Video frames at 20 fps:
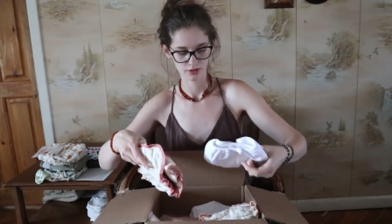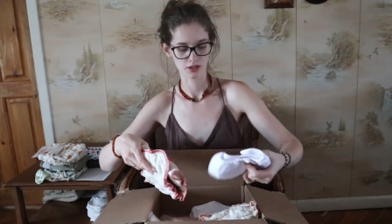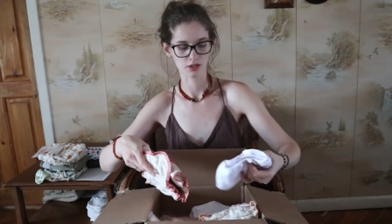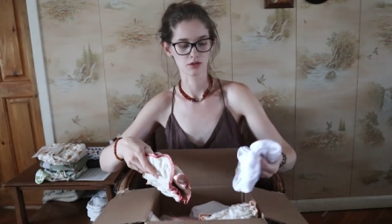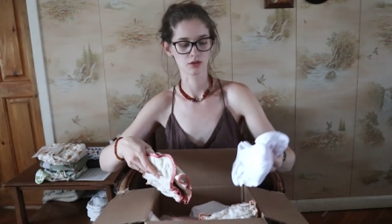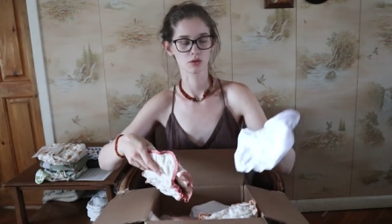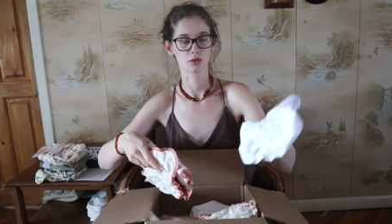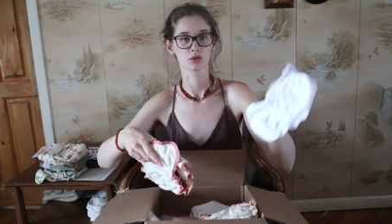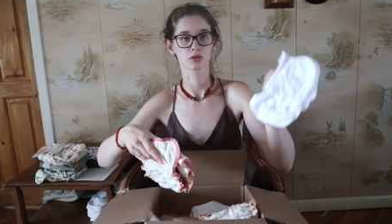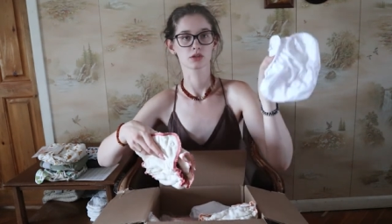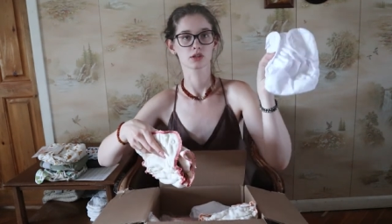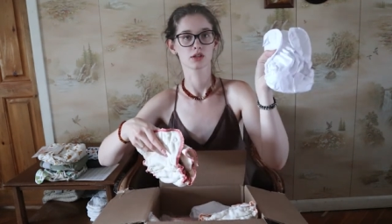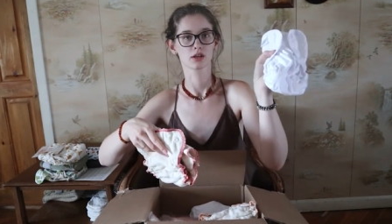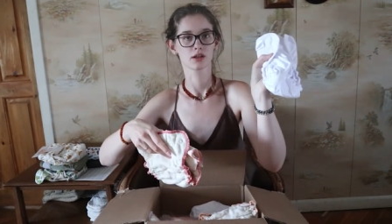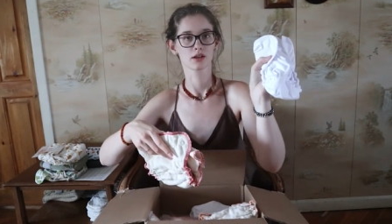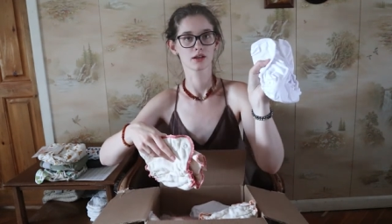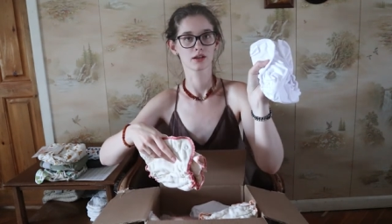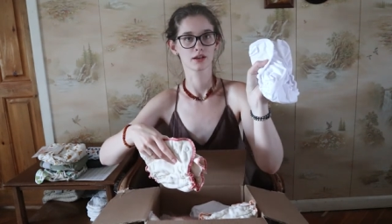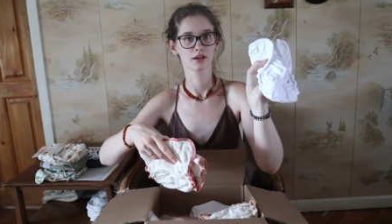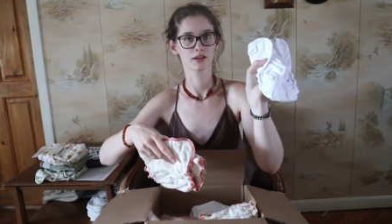you use
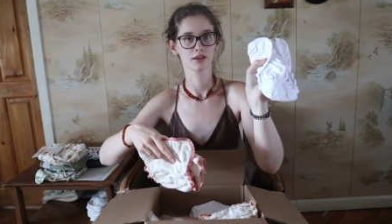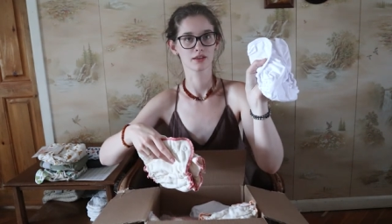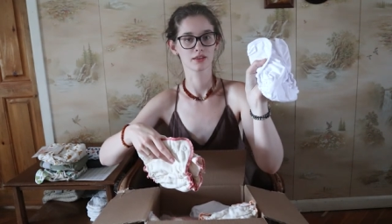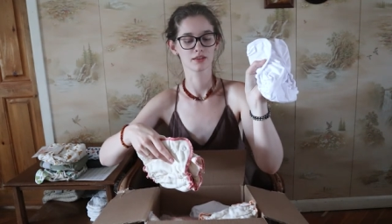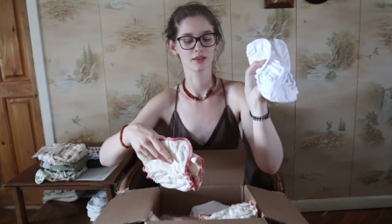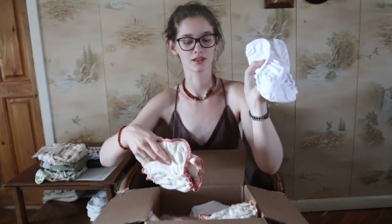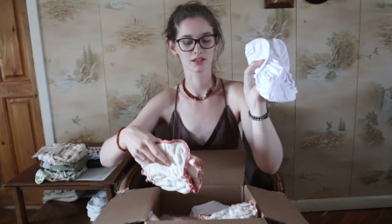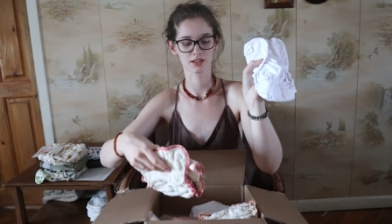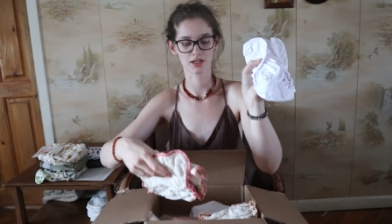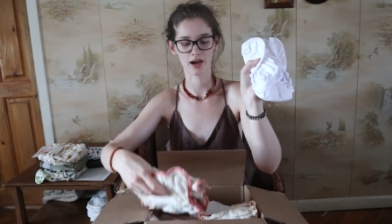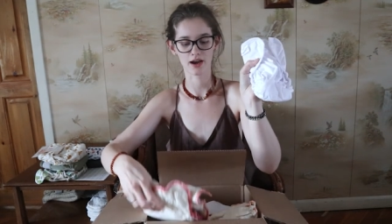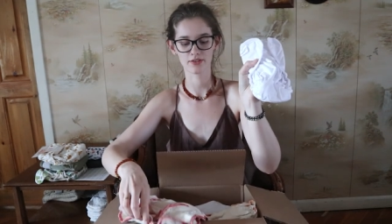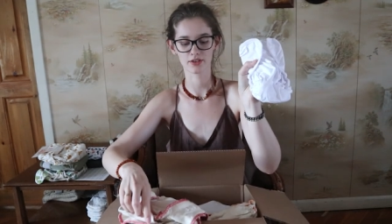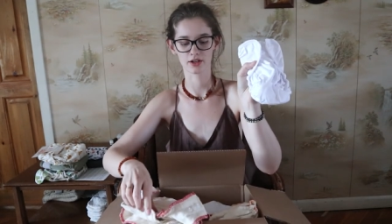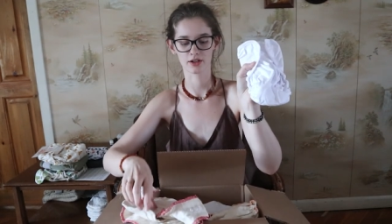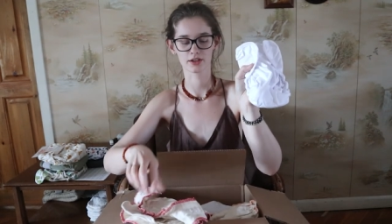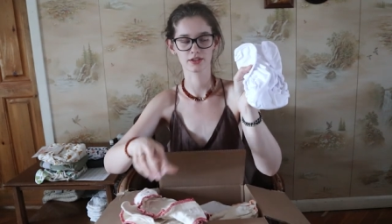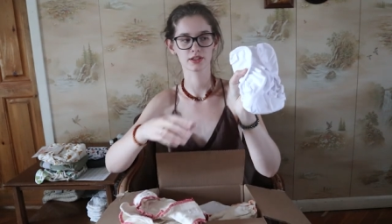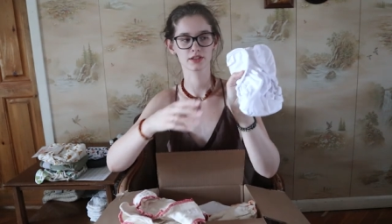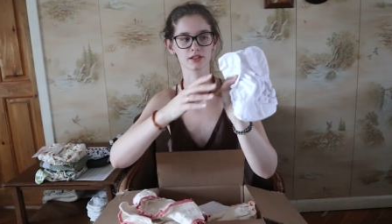this
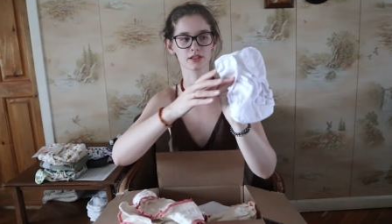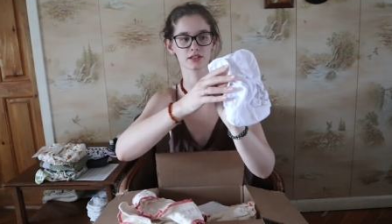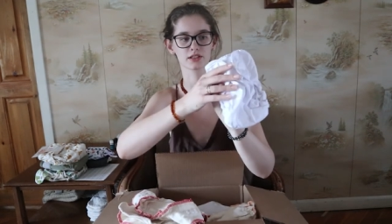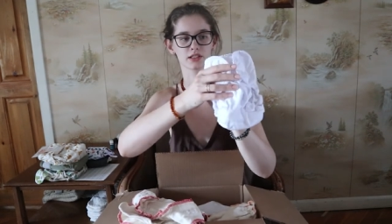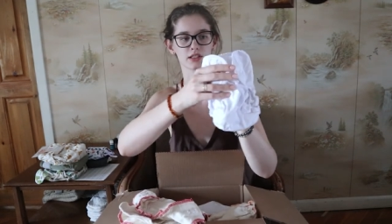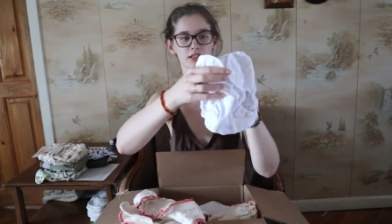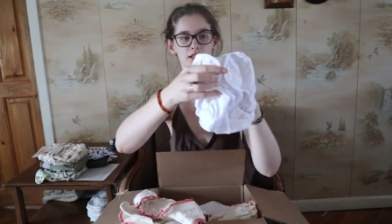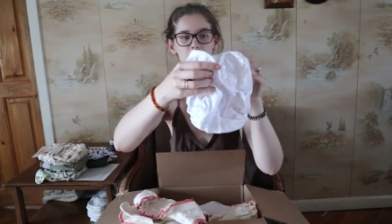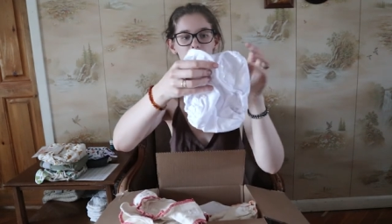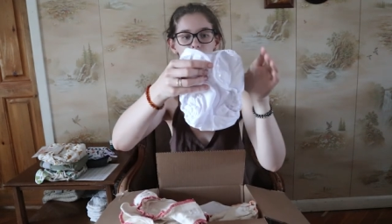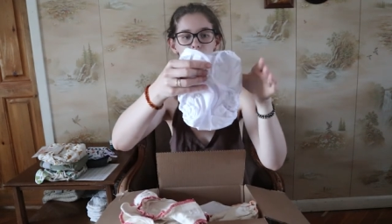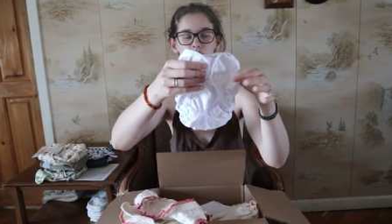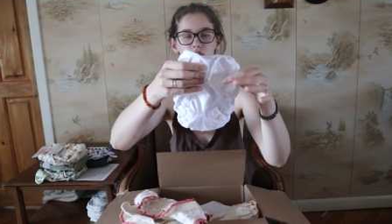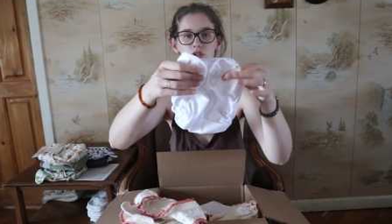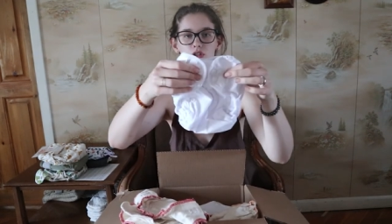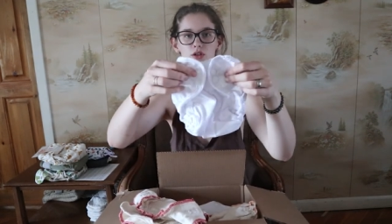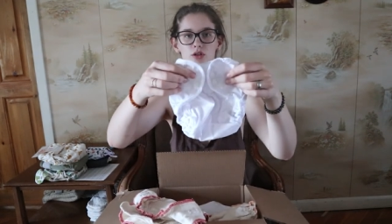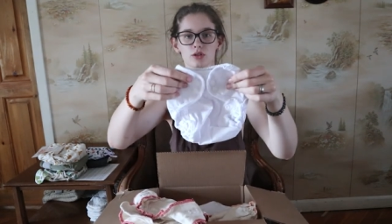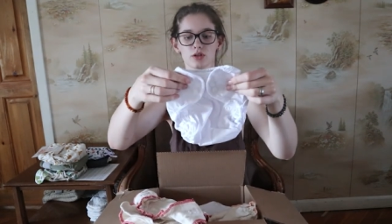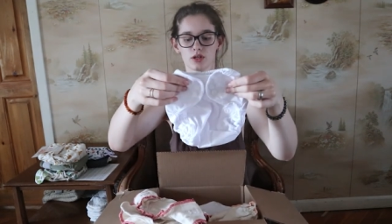cover. This is the size
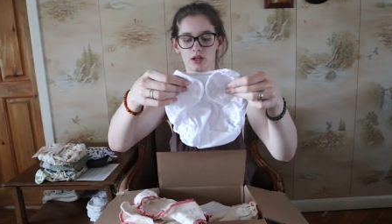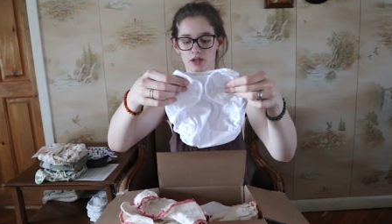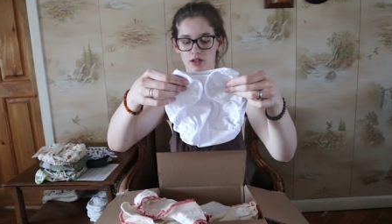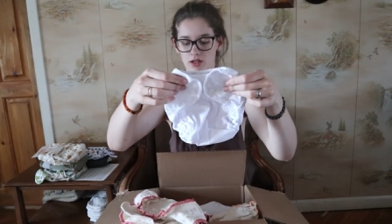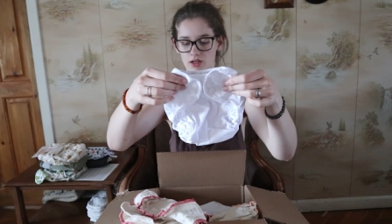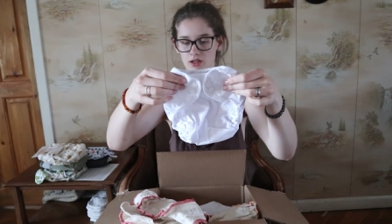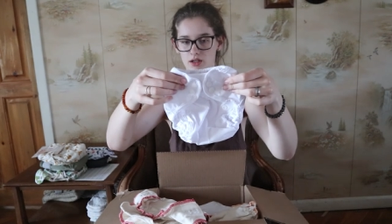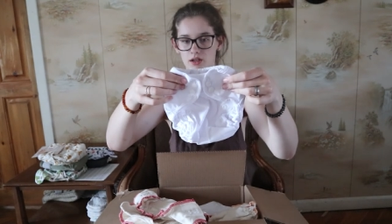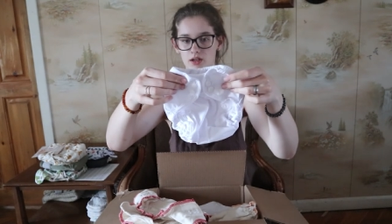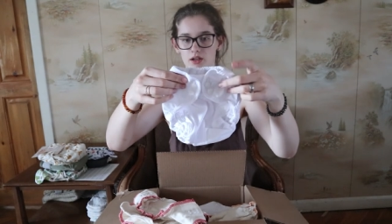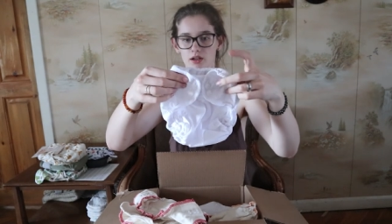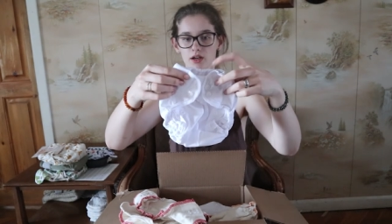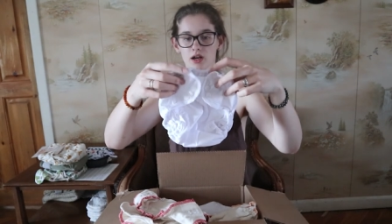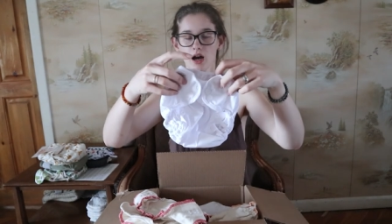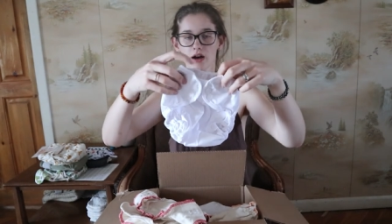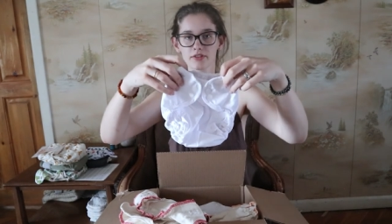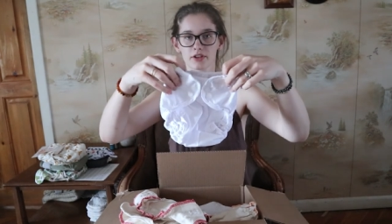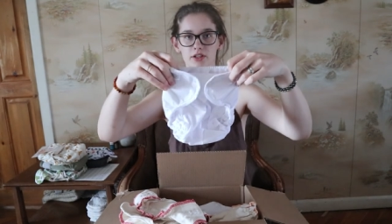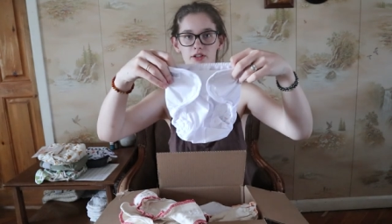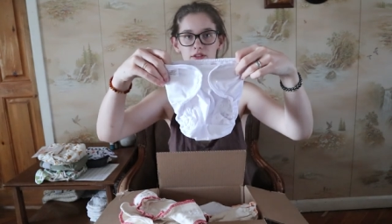two
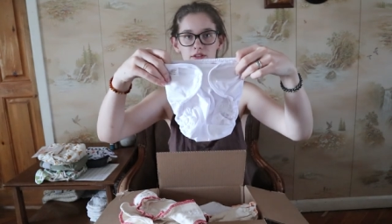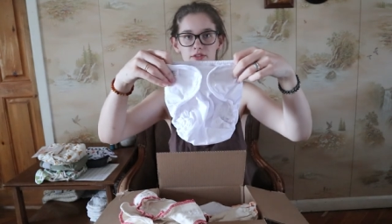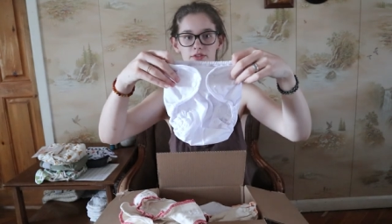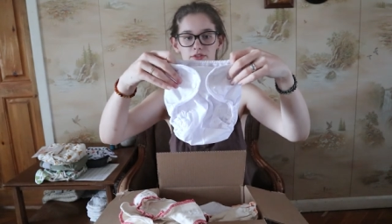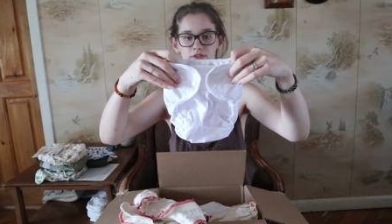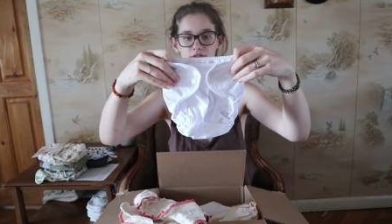cover.